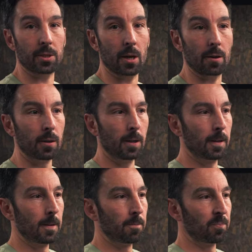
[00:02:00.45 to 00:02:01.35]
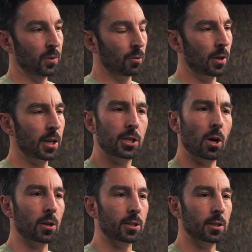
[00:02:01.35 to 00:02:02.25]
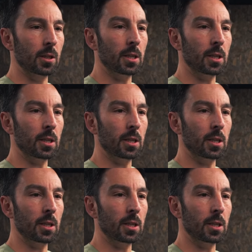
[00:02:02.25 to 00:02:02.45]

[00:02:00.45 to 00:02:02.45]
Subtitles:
So rear shocks